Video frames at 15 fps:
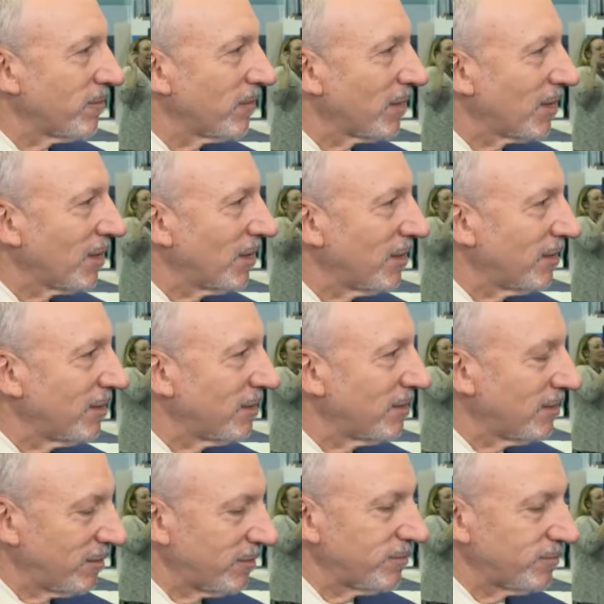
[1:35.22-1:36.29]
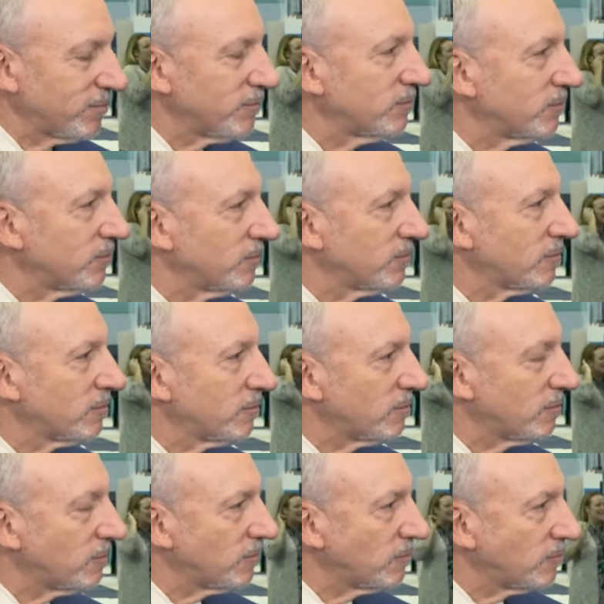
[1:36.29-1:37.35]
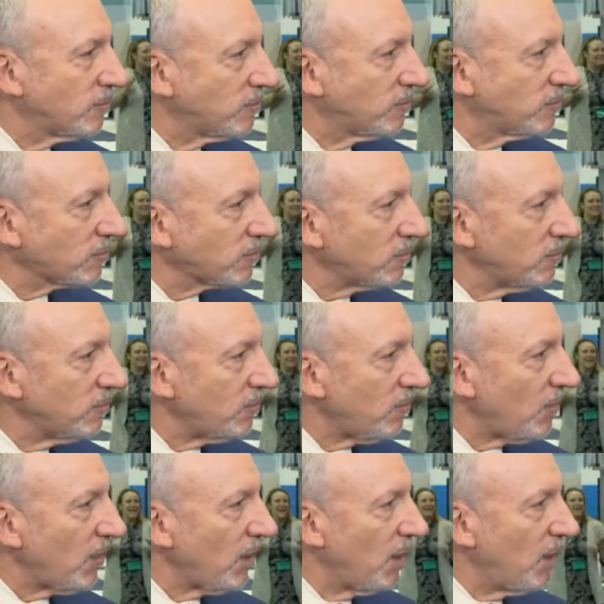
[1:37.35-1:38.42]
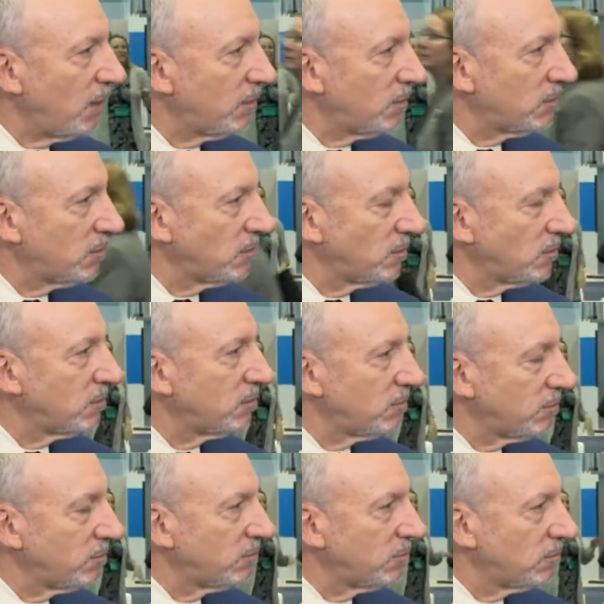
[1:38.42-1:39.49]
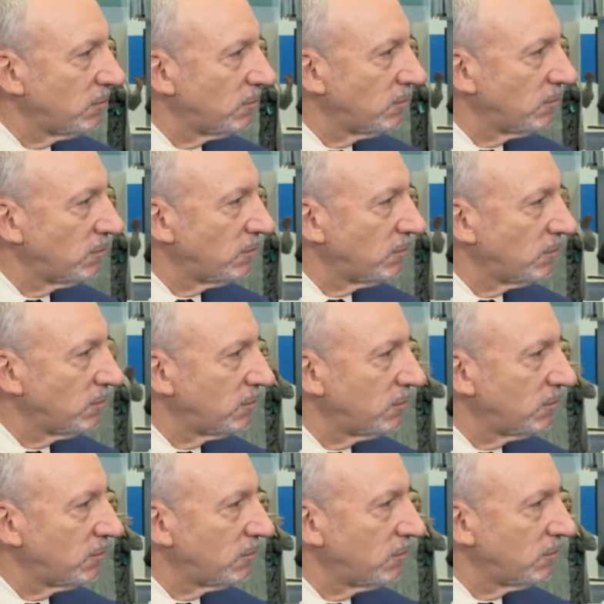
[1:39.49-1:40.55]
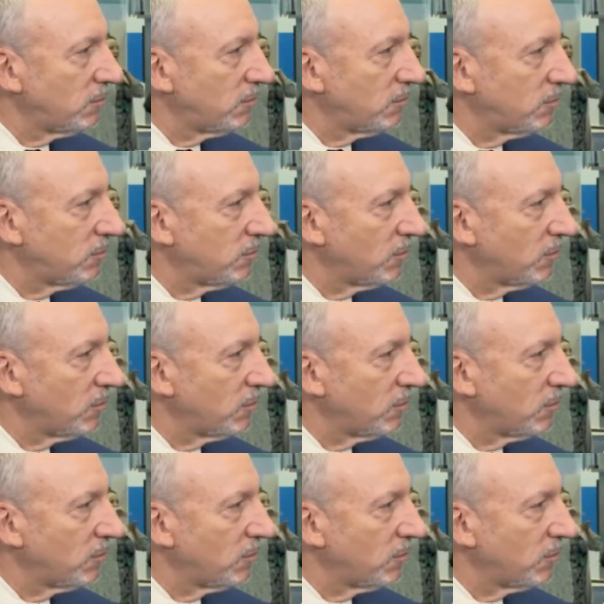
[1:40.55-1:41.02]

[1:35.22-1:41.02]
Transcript: (silent)